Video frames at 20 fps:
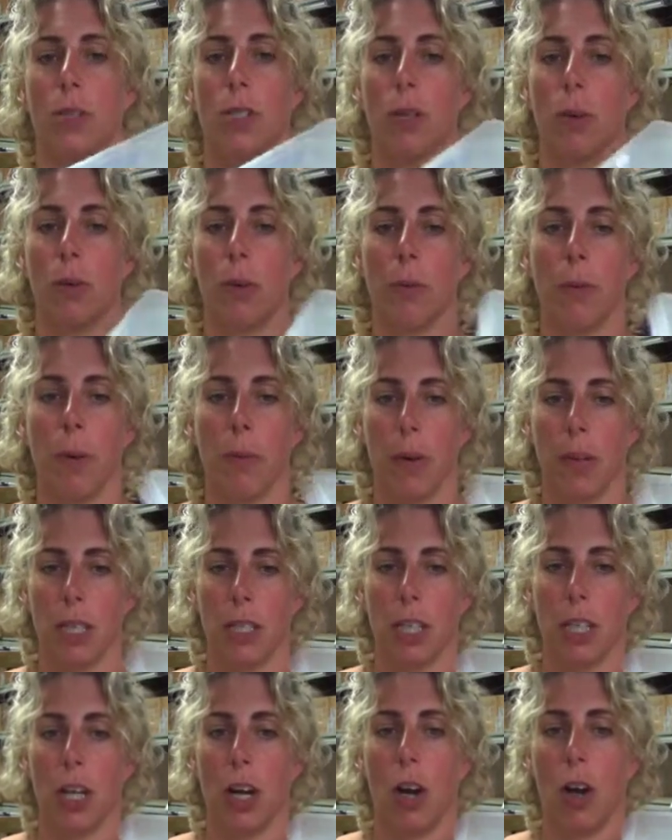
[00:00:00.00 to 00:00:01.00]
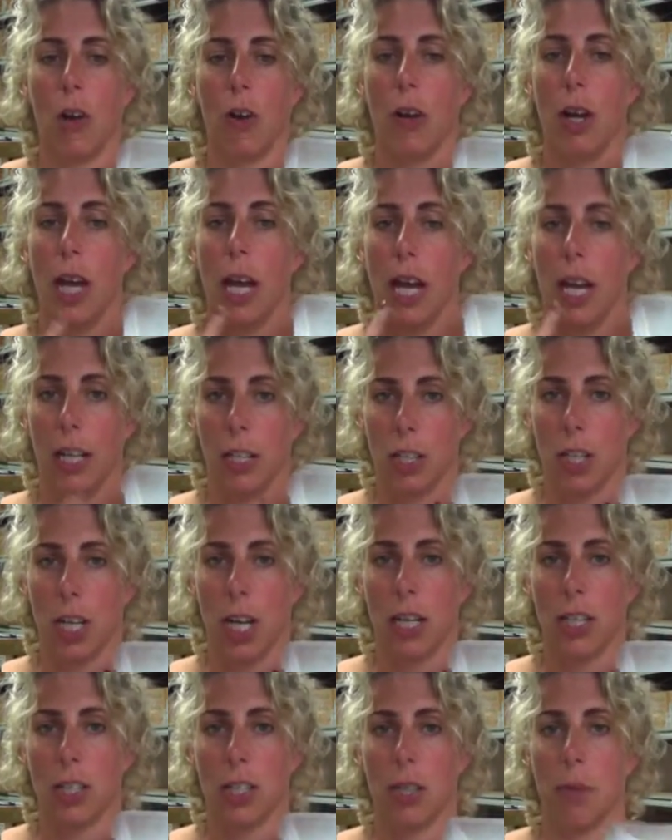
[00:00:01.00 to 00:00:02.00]
So when we went to go and
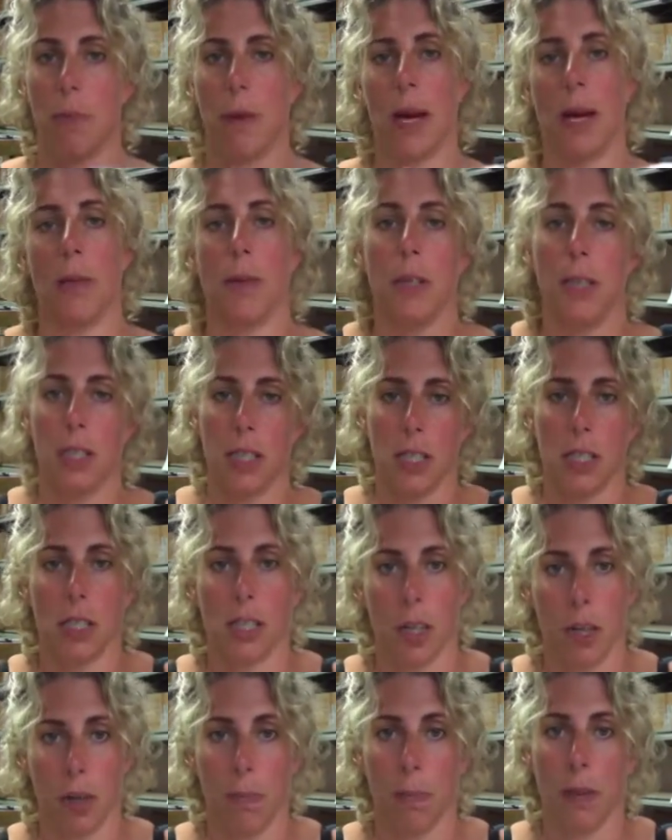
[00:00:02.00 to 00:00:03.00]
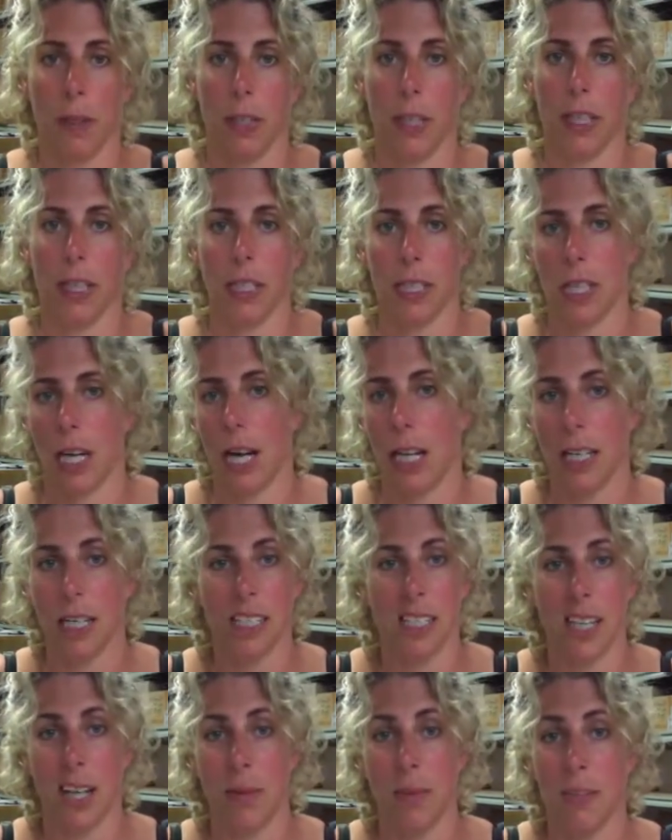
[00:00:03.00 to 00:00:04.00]
change the baby, you just open the container,
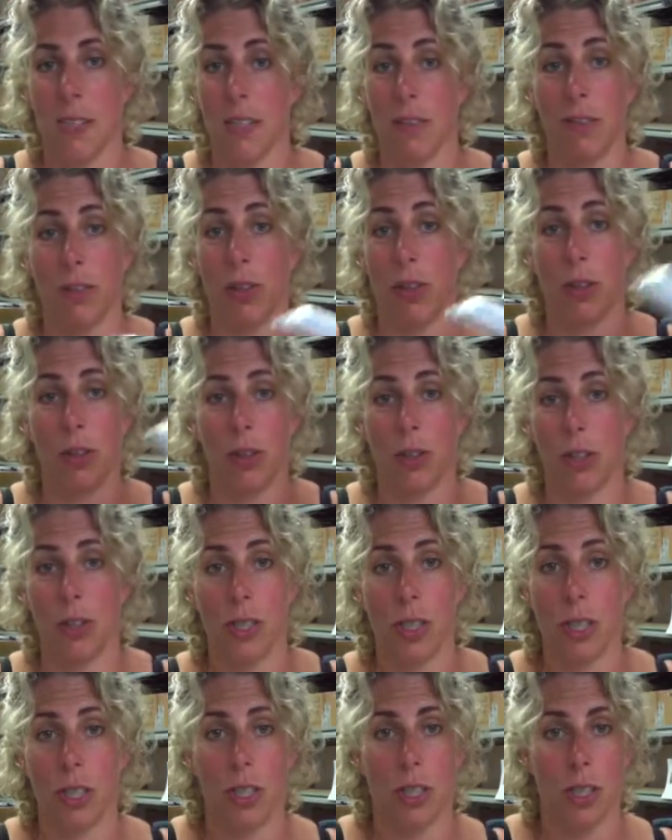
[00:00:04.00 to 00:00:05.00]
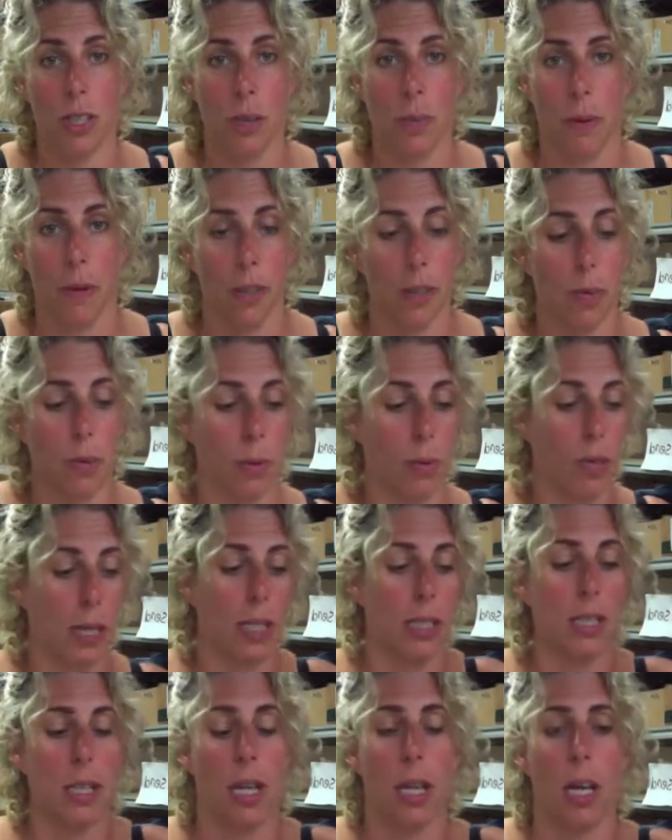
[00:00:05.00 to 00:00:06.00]
same as if you're using your disposable
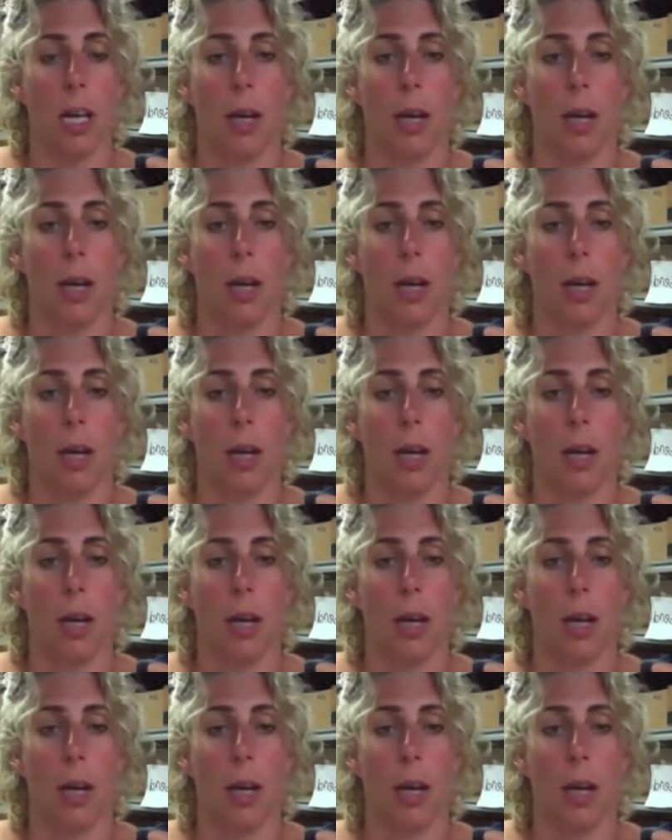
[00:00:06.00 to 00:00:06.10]
ones.